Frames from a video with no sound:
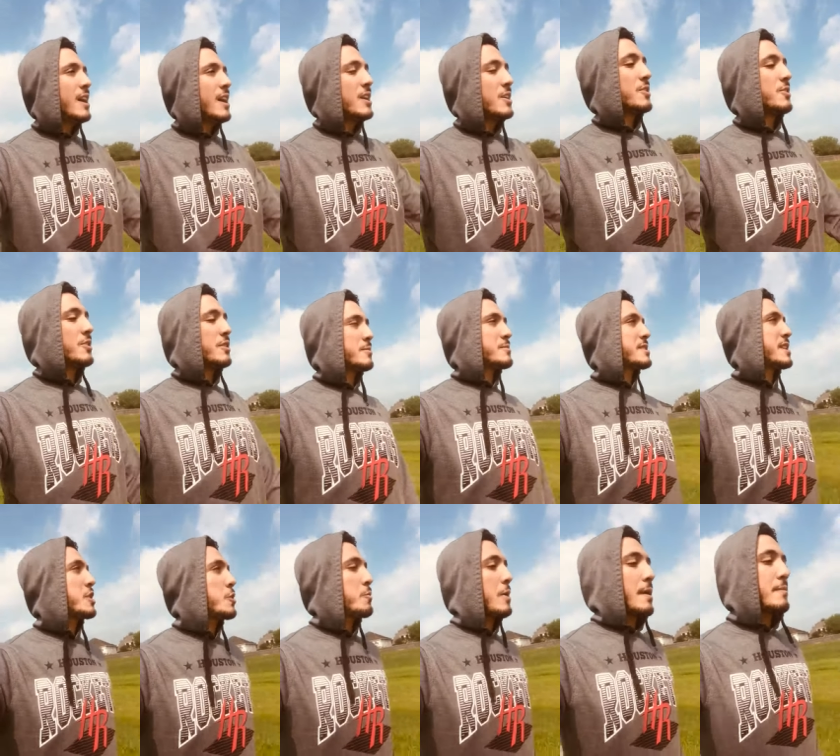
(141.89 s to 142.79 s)
You know what I'm
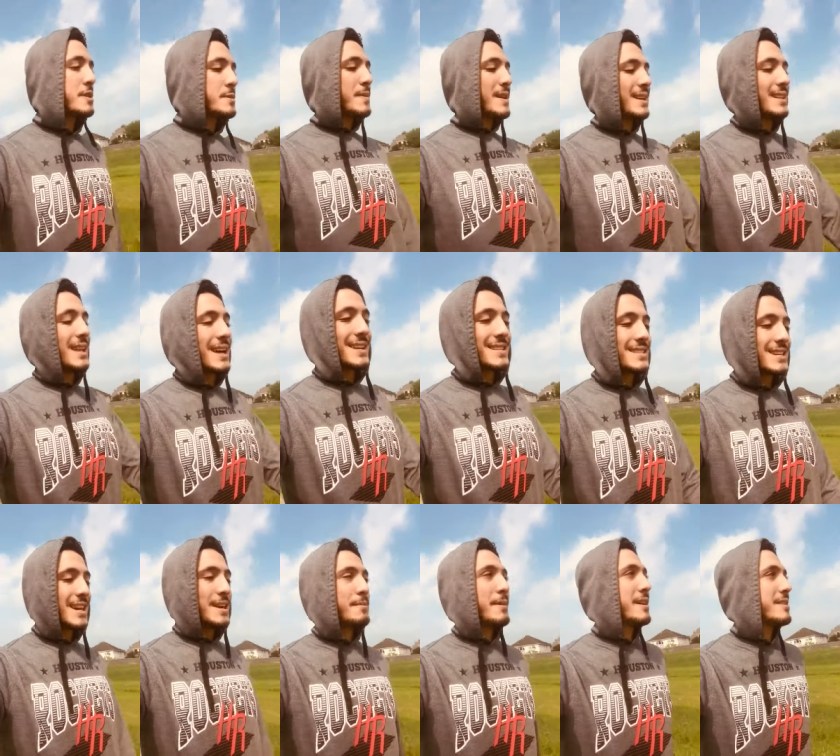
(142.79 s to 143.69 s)
saying? You probably spent a lot of
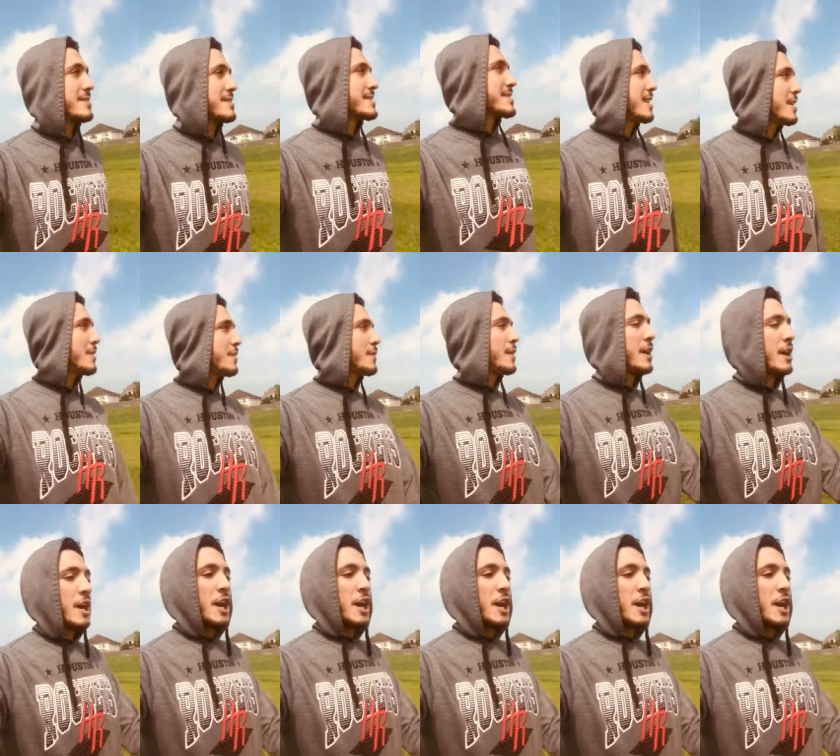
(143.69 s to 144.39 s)
time by yourself.